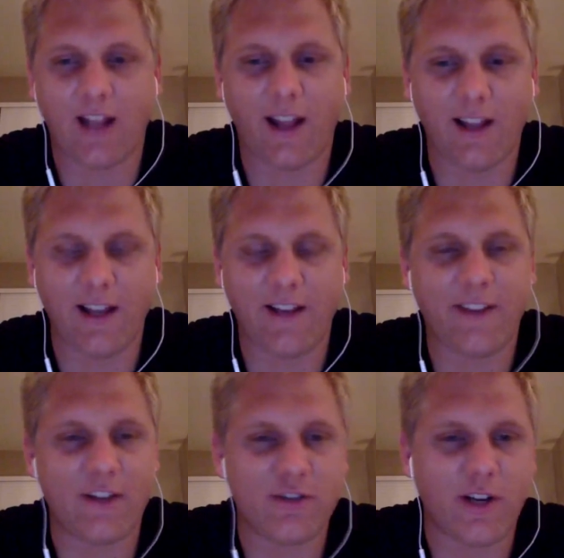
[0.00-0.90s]
I
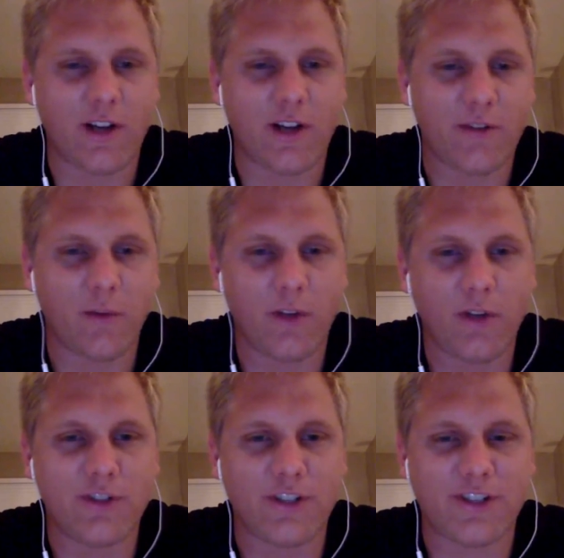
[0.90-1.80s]
like that trade-off, and
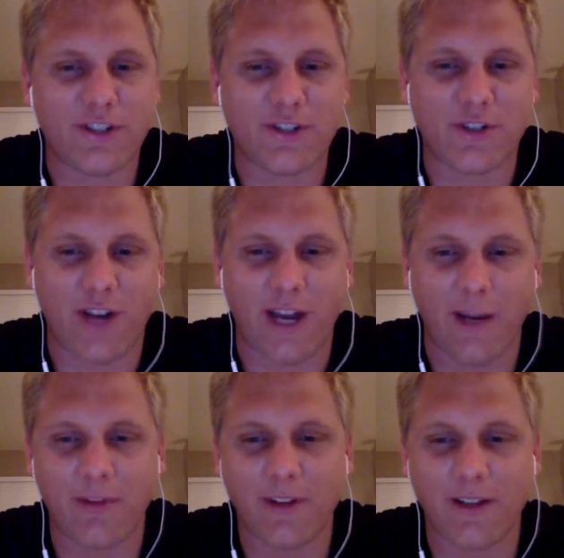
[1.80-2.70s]
what you just
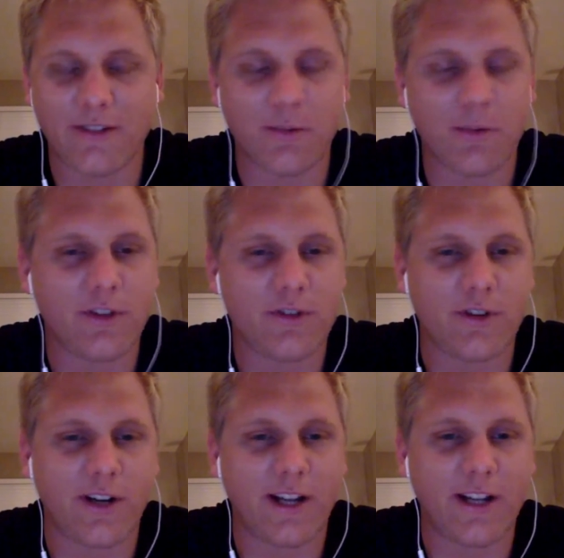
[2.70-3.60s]
described is a really
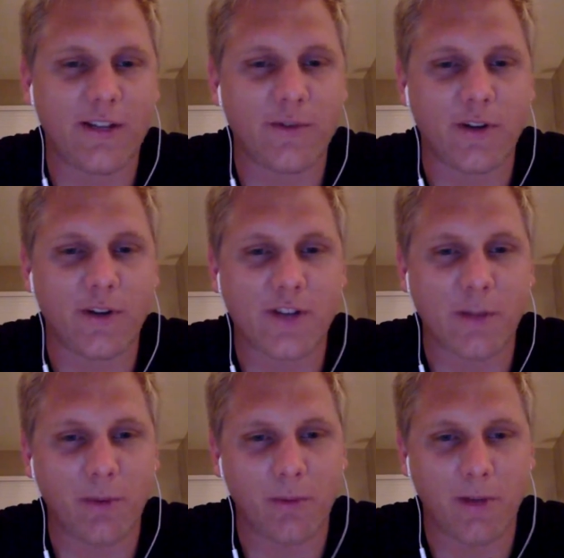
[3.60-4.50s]
strong case for
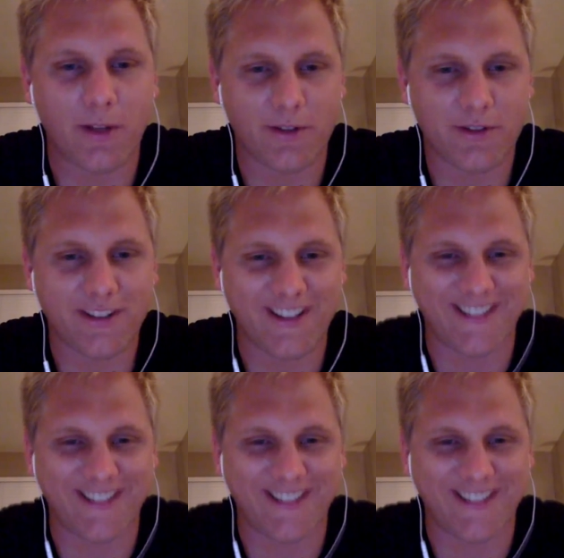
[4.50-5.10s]
ensemble models,